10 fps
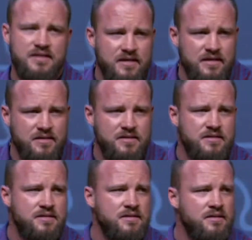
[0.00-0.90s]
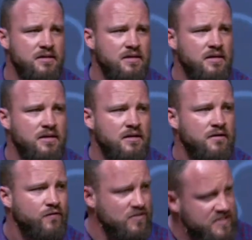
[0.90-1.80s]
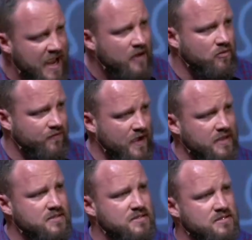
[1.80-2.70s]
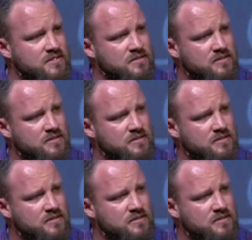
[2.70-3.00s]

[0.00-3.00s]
is for sacrifice.